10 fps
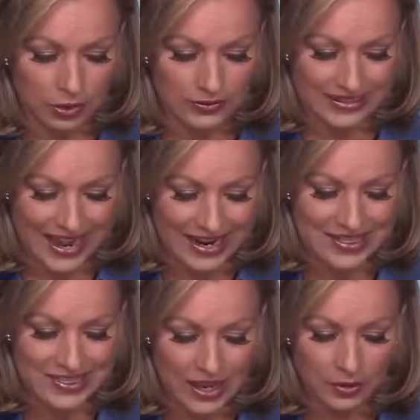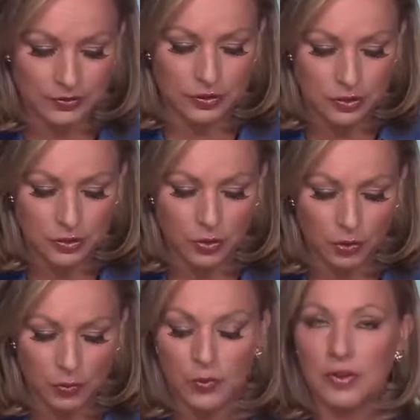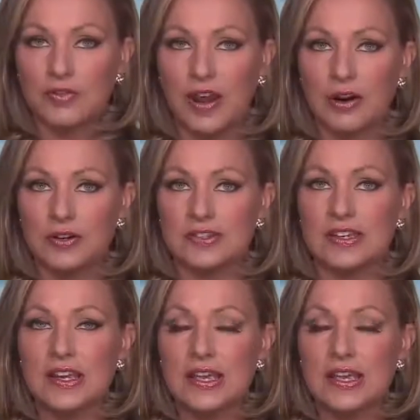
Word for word: 9,000 new coronavirus